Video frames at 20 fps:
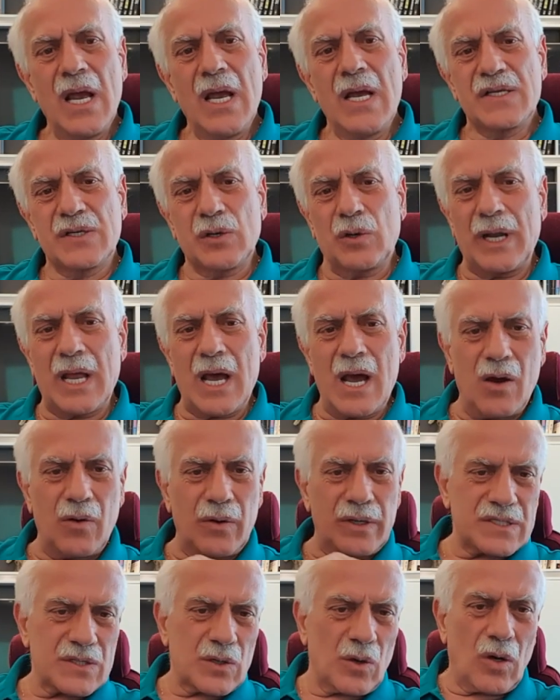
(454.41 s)
So now
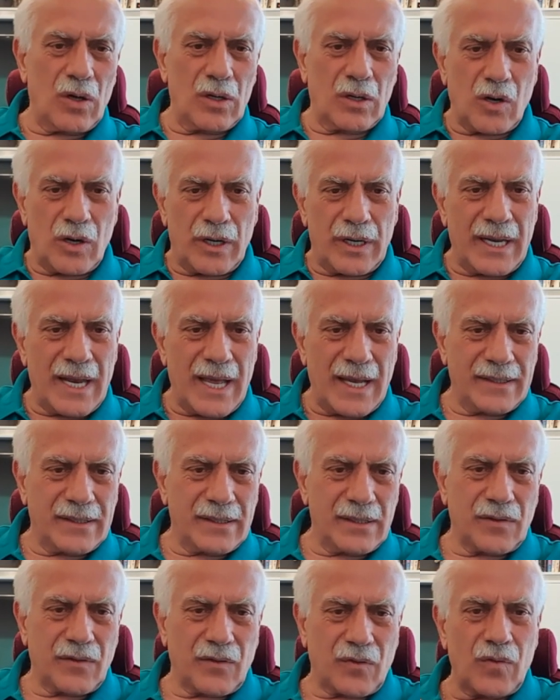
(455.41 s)
it's all
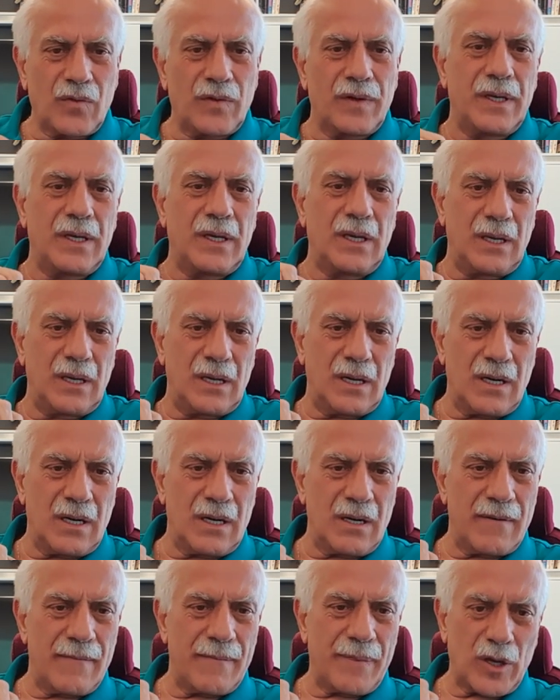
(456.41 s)
connected through the
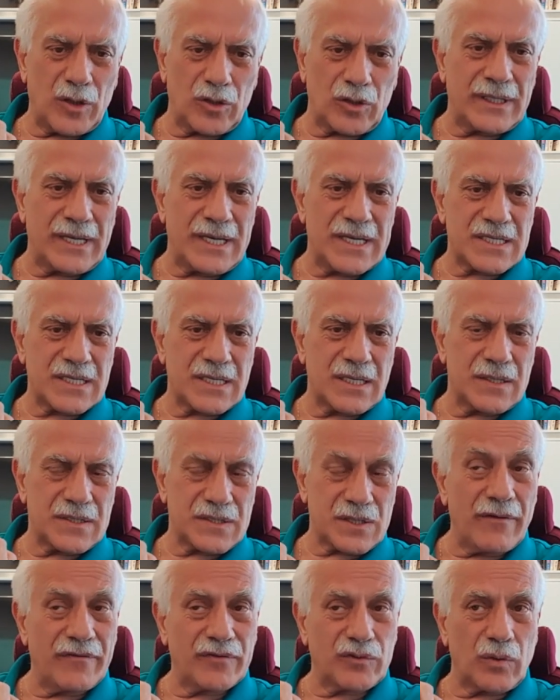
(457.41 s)
Autodesk
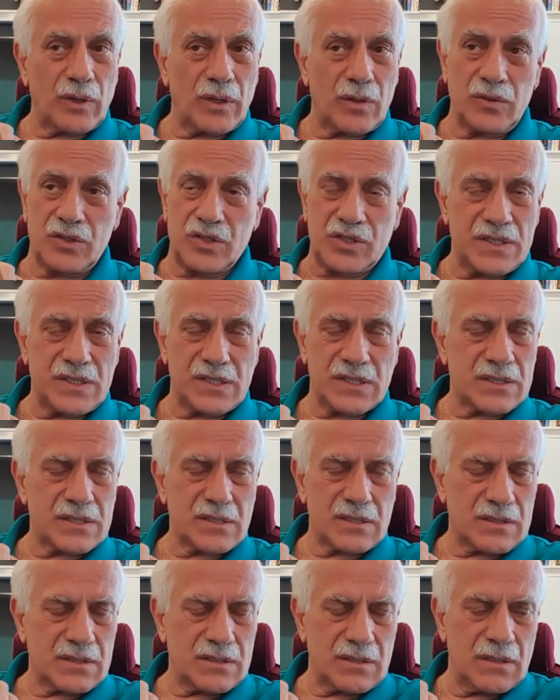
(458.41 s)
software, which
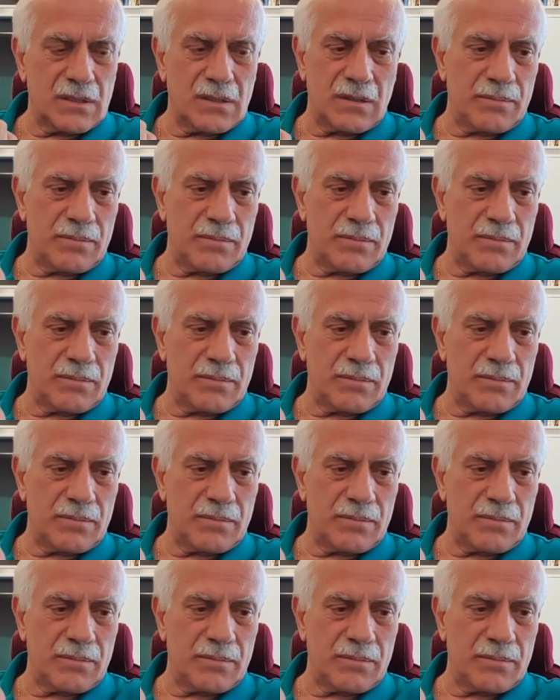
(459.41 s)
is,